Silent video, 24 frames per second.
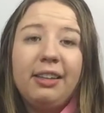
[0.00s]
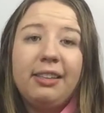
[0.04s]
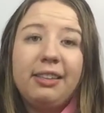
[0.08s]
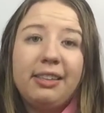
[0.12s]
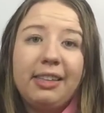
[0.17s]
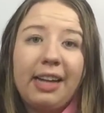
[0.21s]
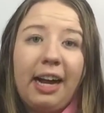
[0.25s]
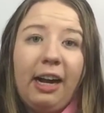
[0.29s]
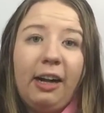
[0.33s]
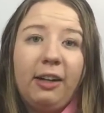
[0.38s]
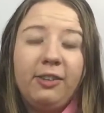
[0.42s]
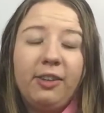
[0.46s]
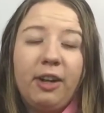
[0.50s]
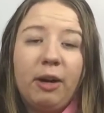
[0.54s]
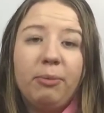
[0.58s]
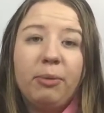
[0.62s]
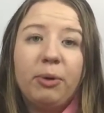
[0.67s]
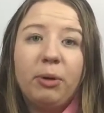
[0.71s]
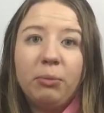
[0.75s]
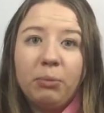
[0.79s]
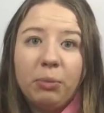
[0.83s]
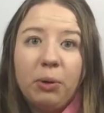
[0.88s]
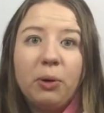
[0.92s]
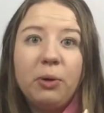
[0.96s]
style
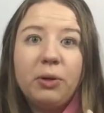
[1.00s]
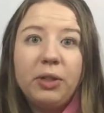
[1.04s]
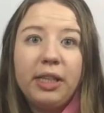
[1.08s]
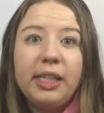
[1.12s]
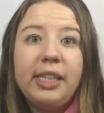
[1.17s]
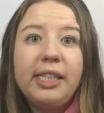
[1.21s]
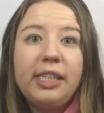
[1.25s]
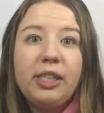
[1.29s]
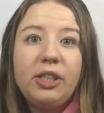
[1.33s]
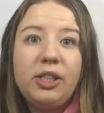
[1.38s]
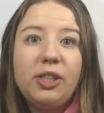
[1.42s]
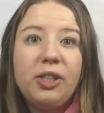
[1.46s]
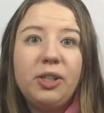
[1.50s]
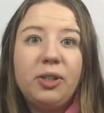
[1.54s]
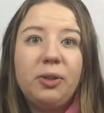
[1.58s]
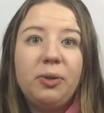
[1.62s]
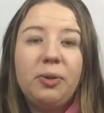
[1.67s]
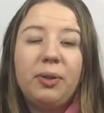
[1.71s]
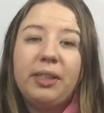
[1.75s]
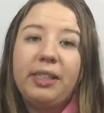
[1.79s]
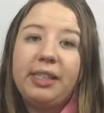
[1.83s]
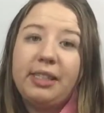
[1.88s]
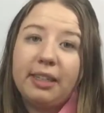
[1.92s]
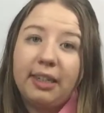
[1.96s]
number both
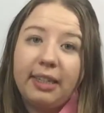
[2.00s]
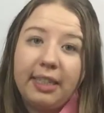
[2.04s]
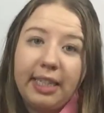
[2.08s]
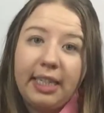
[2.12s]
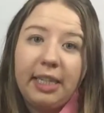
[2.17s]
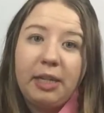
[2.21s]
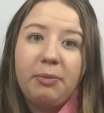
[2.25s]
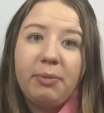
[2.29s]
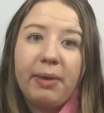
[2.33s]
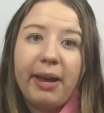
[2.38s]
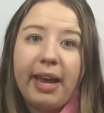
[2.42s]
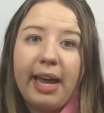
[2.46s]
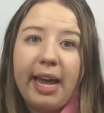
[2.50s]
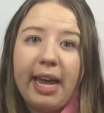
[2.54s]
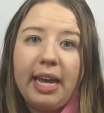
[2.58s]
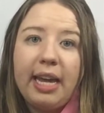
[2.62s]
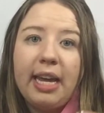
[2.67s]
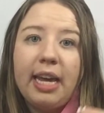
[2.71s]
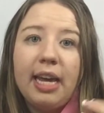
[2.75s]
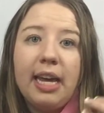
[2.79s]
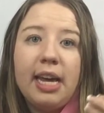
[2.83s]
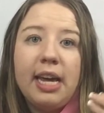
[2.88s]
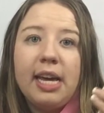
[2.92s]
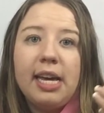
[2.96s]
into, at least on
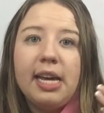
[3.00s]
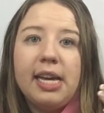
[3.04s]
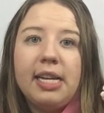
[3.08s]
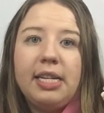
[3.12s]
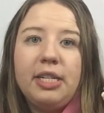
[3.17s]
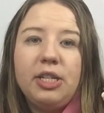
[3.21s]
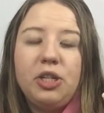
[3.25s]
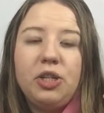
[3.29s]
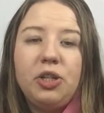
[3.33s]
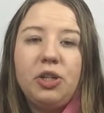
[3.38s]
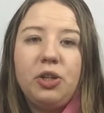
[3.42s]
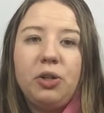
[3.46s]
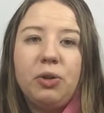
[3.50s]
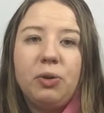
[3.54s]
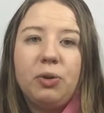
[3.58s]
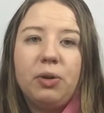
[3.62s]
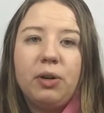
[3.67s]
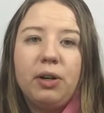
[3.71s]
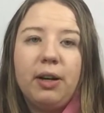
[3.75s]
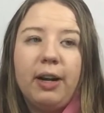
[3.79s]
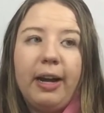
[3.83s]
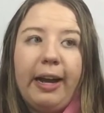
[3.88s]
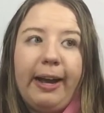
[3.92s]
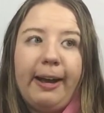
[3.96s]
eBay, into
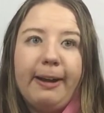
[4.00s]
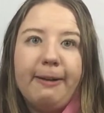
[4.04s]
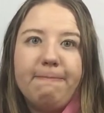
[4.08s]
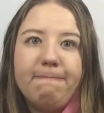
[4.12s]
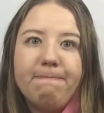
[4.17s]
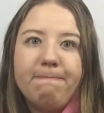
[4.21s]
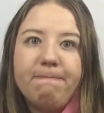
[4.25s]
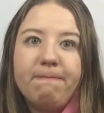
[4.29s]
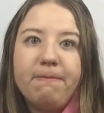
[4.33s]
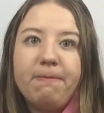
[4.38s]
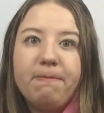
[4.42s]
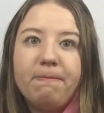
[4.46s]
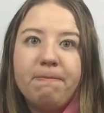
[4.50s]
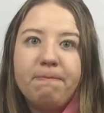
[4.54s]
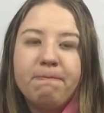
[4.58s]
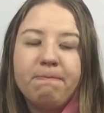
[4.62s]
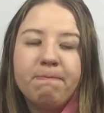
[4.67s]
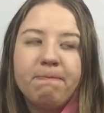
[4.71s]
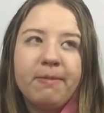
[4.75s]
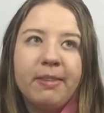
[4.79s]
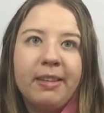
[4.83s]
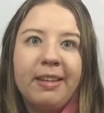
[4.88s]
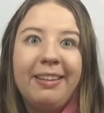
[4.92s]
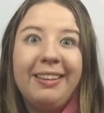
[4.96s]
your
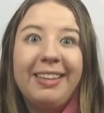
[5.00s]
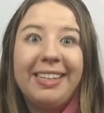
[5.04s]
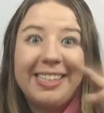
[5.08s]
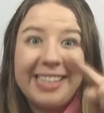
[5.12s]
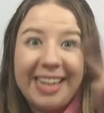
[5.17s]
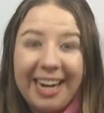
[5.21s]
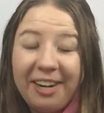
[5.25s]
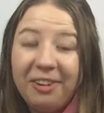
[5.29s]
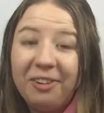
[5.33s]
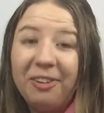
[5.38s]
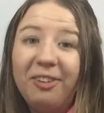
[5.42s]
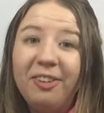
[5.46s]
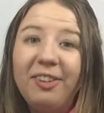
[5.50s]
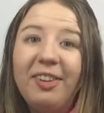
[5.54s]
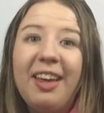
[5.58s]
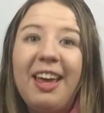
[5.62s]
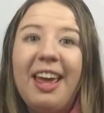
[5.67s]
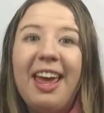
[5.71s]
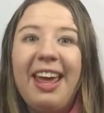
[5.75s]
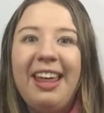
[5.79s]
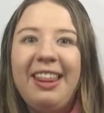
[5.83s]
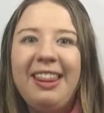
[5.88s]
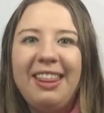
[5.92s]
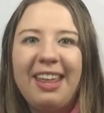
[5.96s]
the title
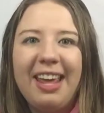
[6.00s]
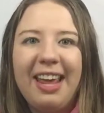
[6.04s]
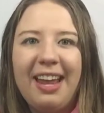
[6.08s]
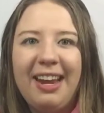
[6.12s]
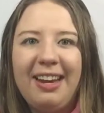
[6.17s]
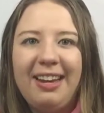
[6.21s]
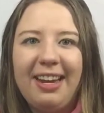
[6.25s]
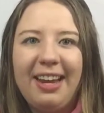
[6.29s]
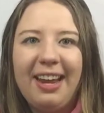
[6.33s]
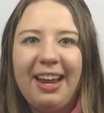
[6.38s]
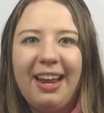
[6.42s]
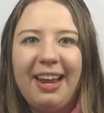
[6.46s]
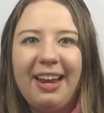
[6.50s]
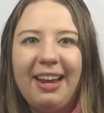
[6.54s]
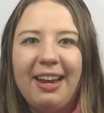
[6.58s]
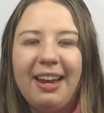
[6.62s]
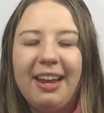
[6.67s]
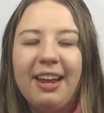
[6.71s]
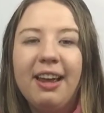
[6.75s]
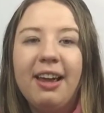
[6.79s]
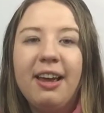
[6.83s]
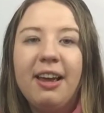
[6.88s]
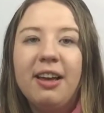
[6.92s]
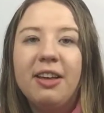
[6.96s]
and then
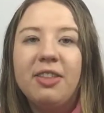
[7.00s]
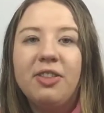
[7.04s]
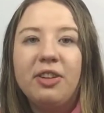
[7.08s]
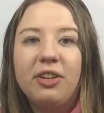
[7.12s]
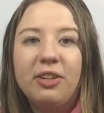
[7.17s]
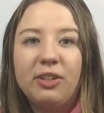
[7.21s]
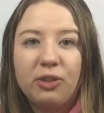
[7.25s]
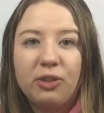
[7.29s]
in the